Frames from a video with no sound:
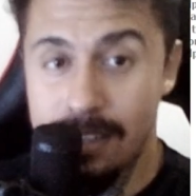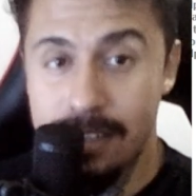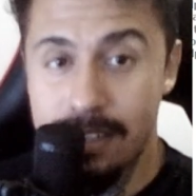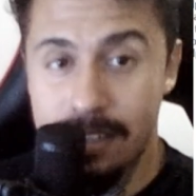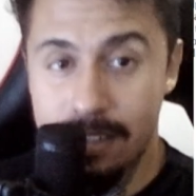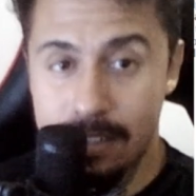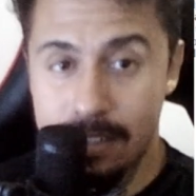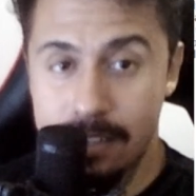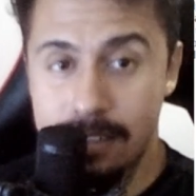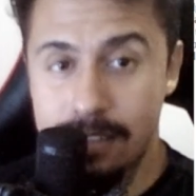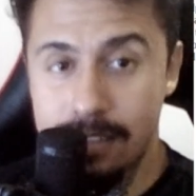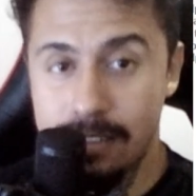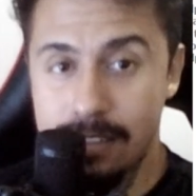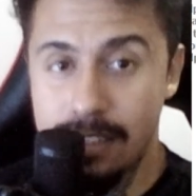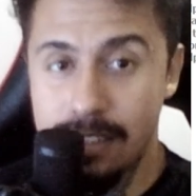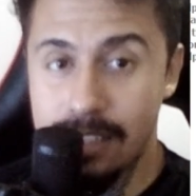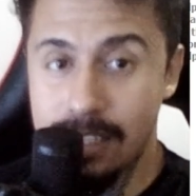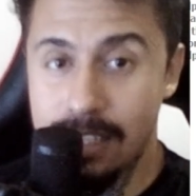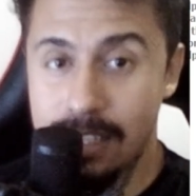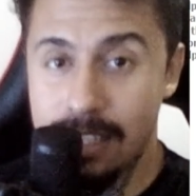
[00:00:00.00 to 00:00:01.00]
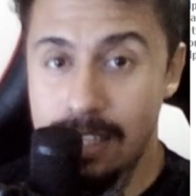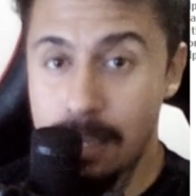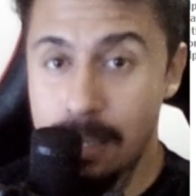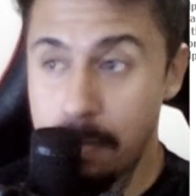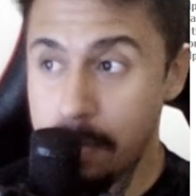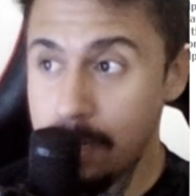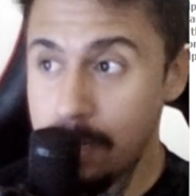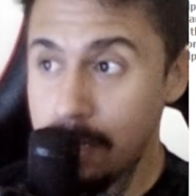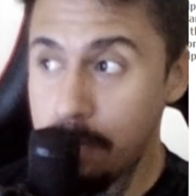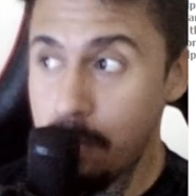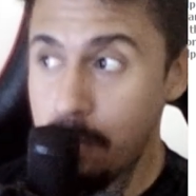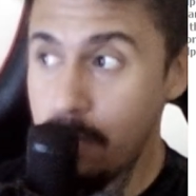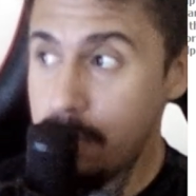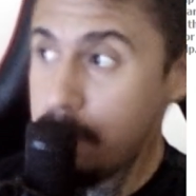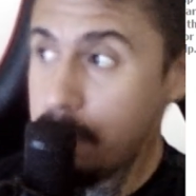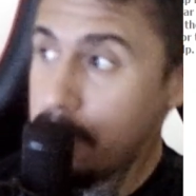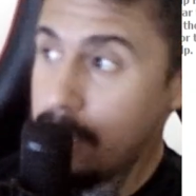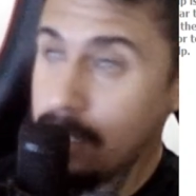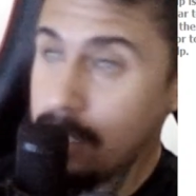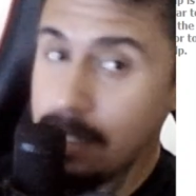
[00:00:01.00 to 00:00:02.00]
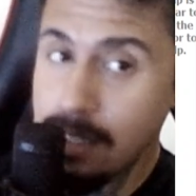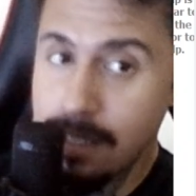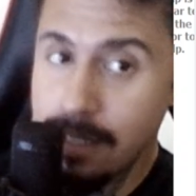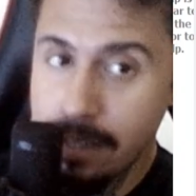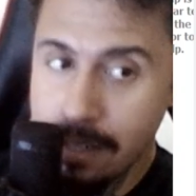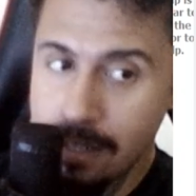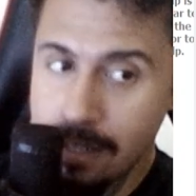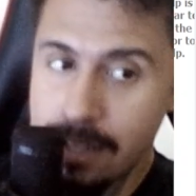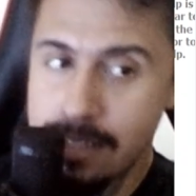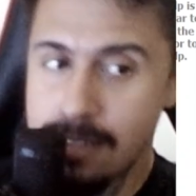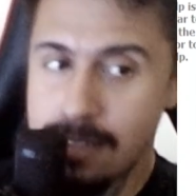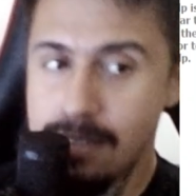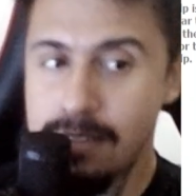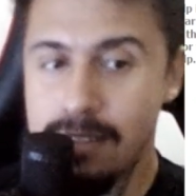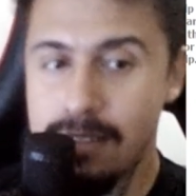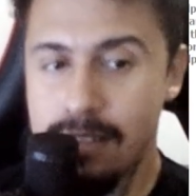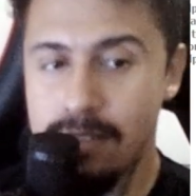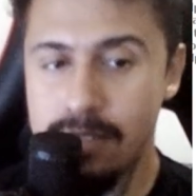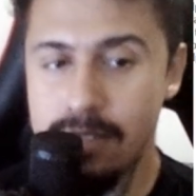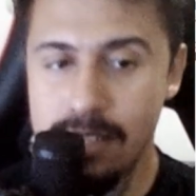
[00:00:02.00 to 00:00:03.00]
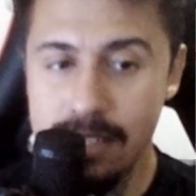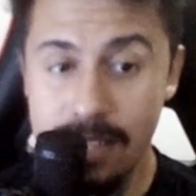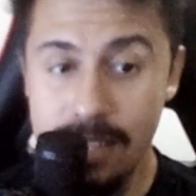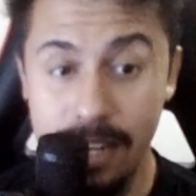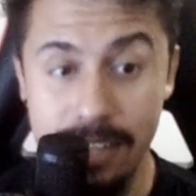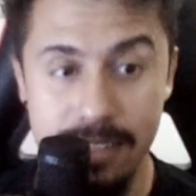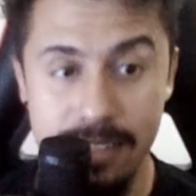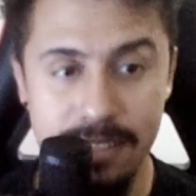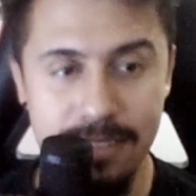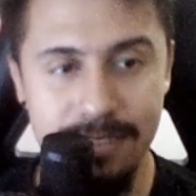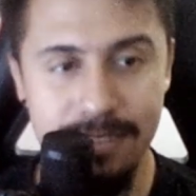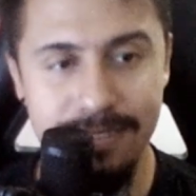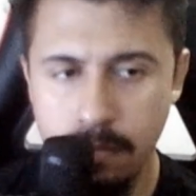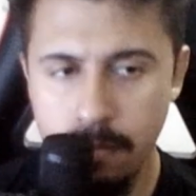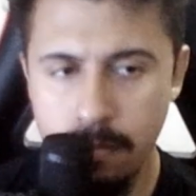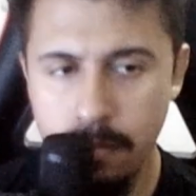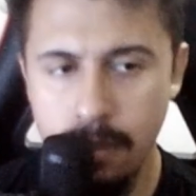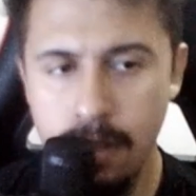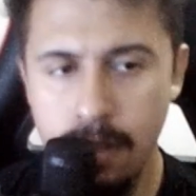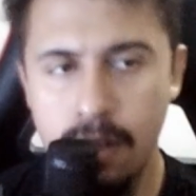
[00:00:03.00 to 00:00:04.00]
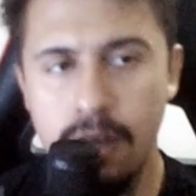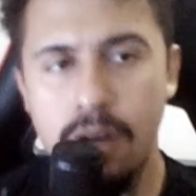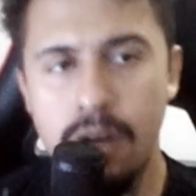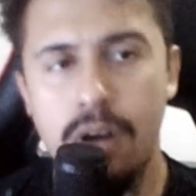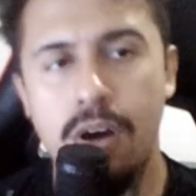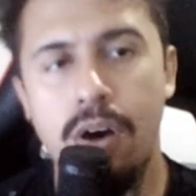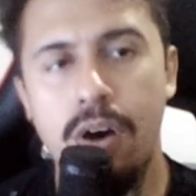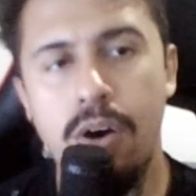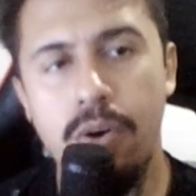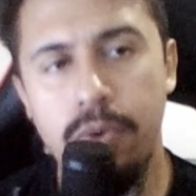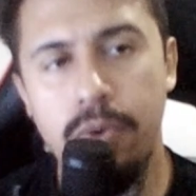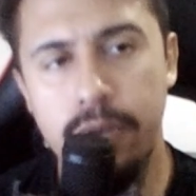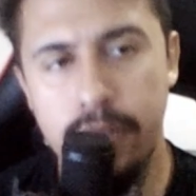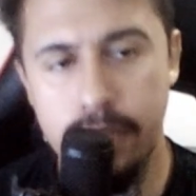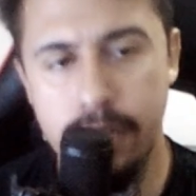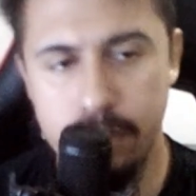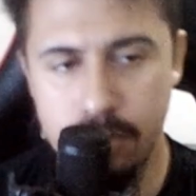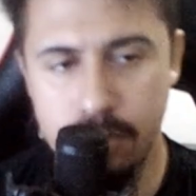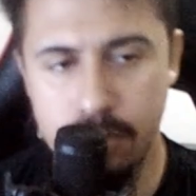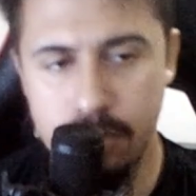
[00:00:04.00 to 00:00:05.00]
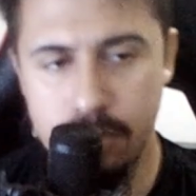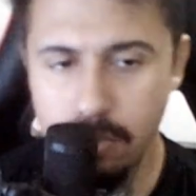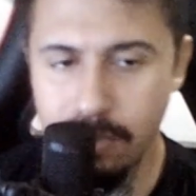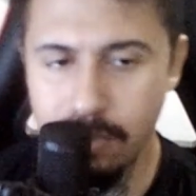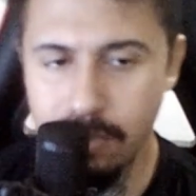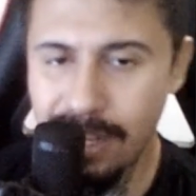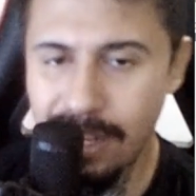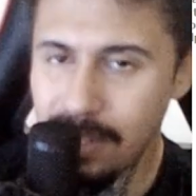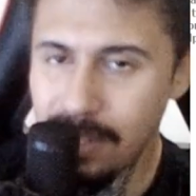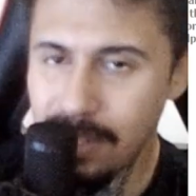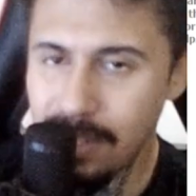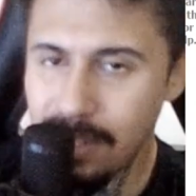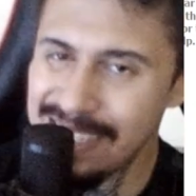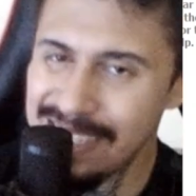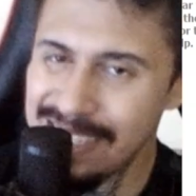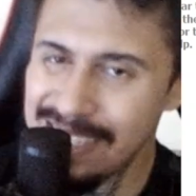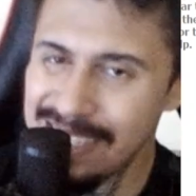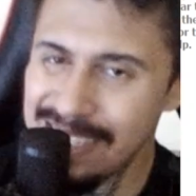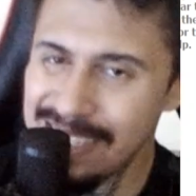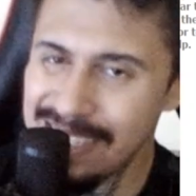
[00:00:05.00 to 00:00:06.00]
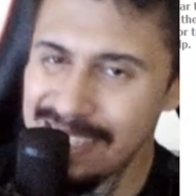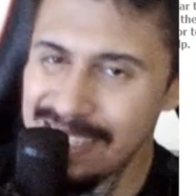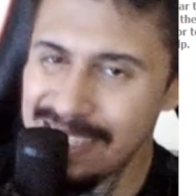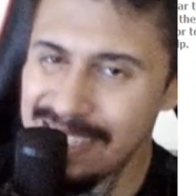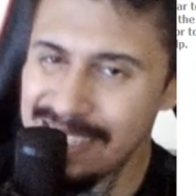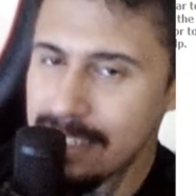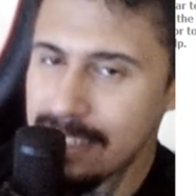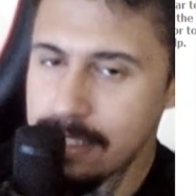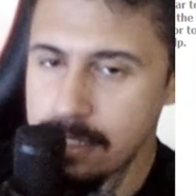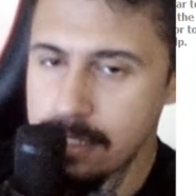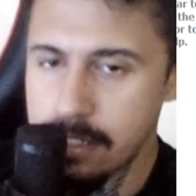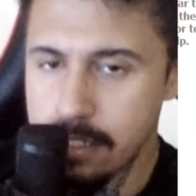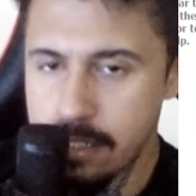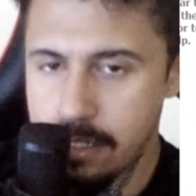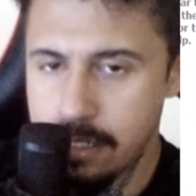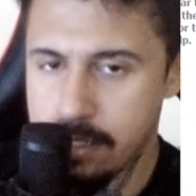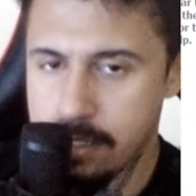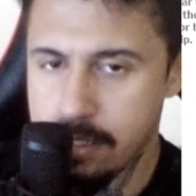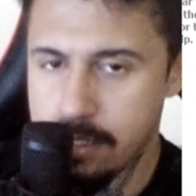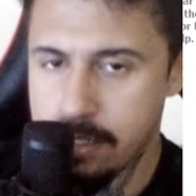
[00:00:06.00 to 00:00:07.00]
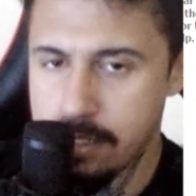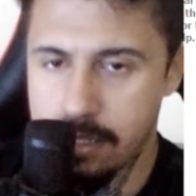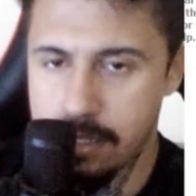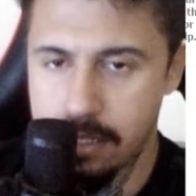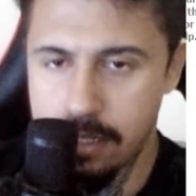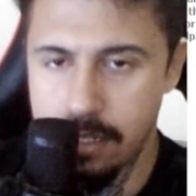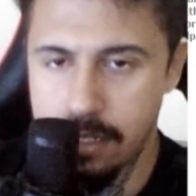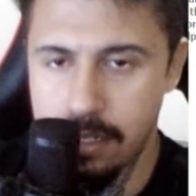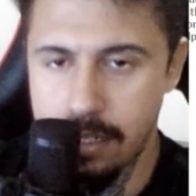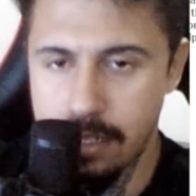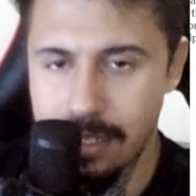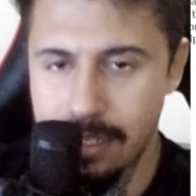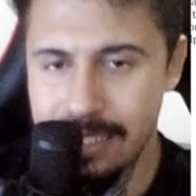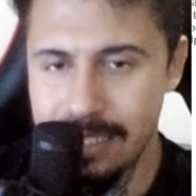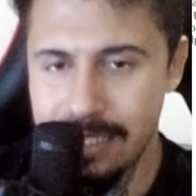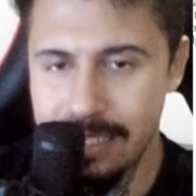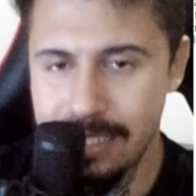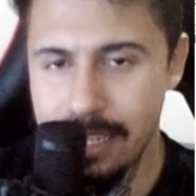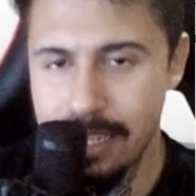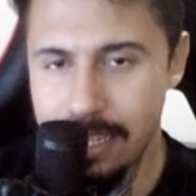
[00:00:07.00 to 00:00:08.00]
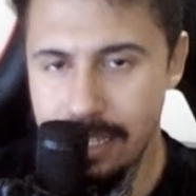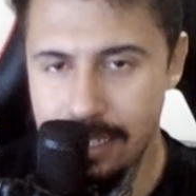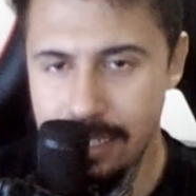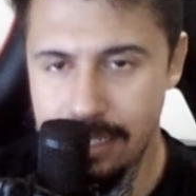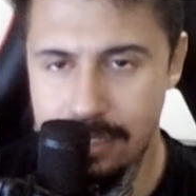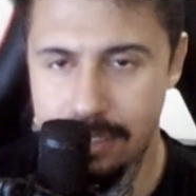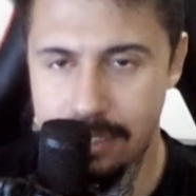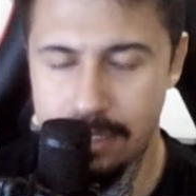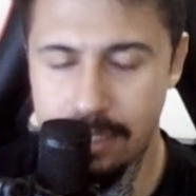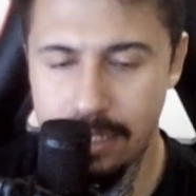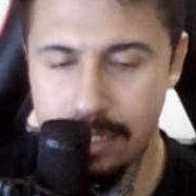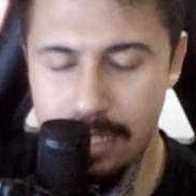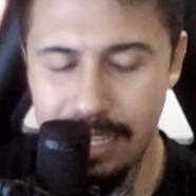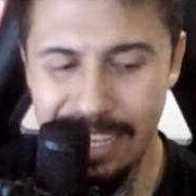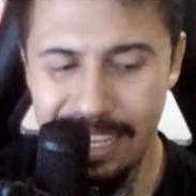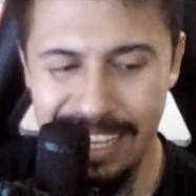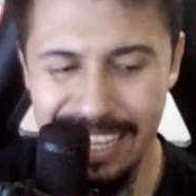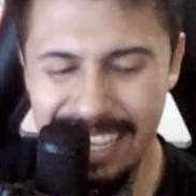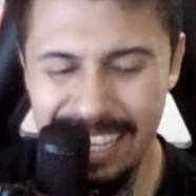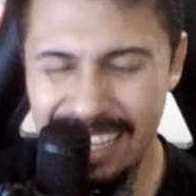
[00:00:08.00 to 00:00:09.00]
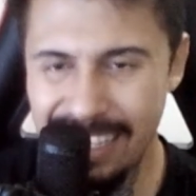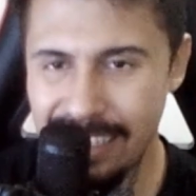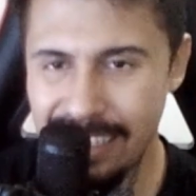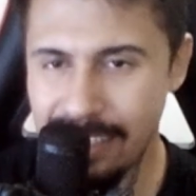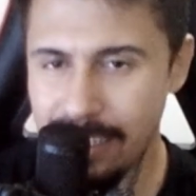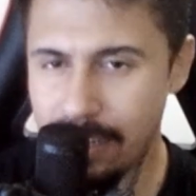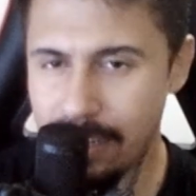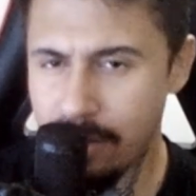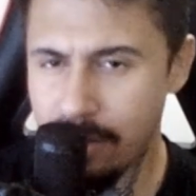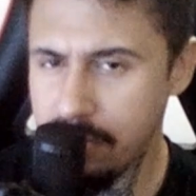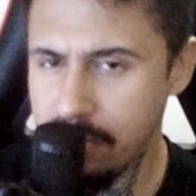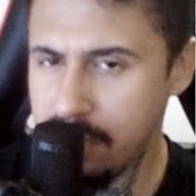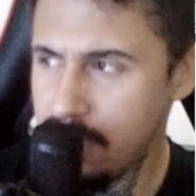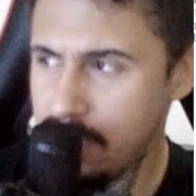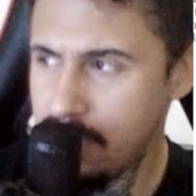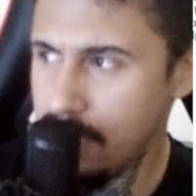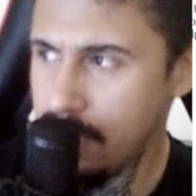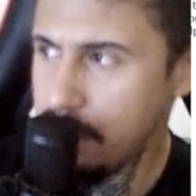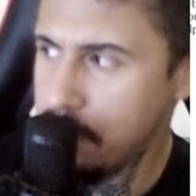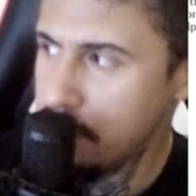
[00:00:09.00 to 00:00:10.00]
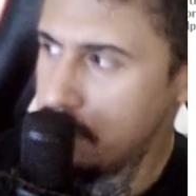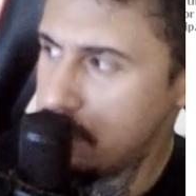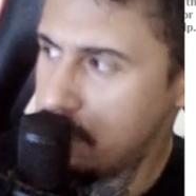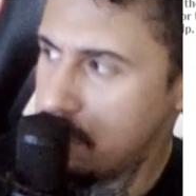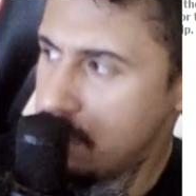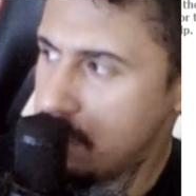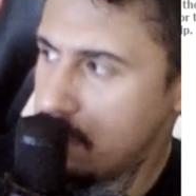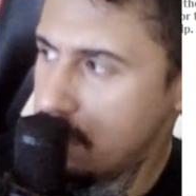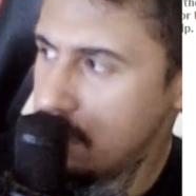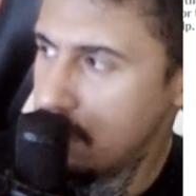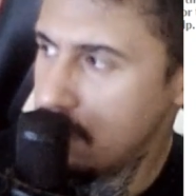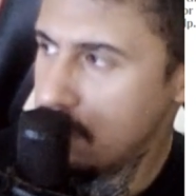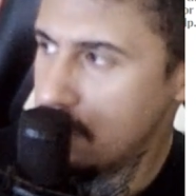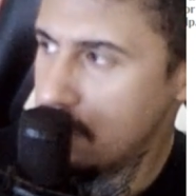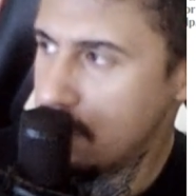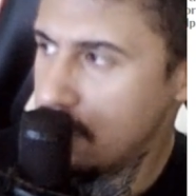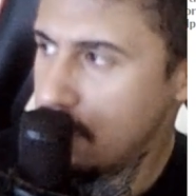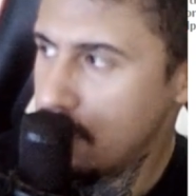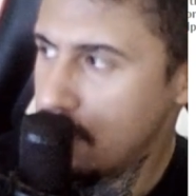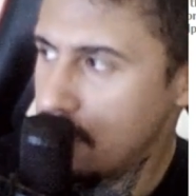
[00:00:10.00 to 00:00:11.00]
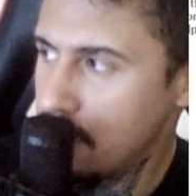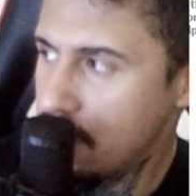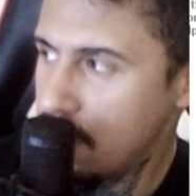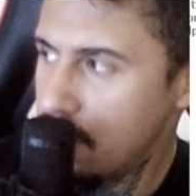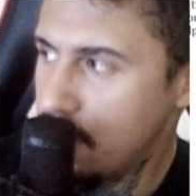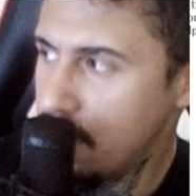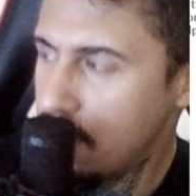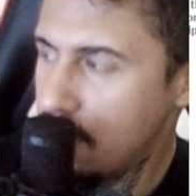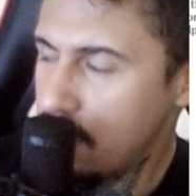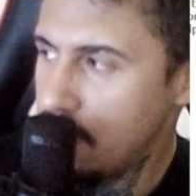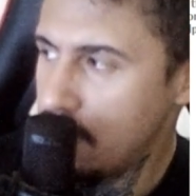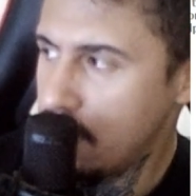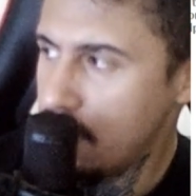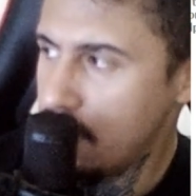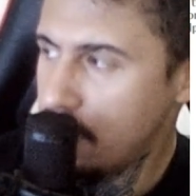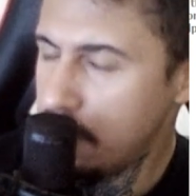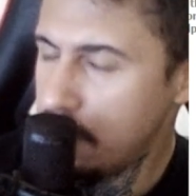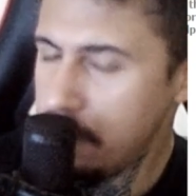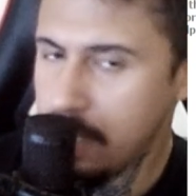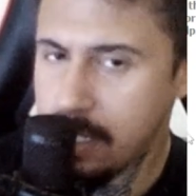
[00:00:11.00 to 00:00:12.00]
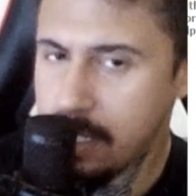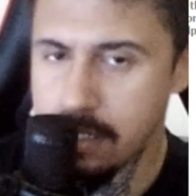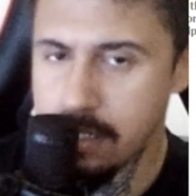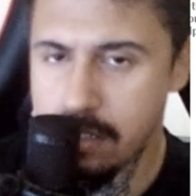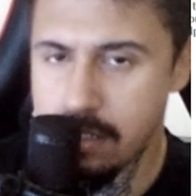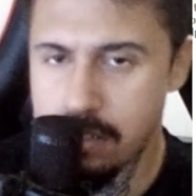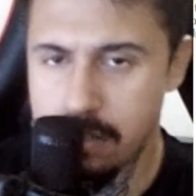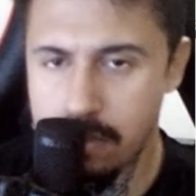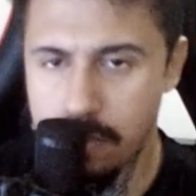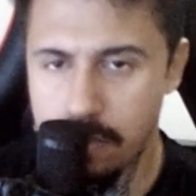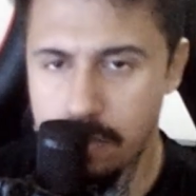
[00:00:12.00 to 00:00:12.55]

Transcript: keep it up with me and let's continue this class. Okay, so now let's insert data in our tables, because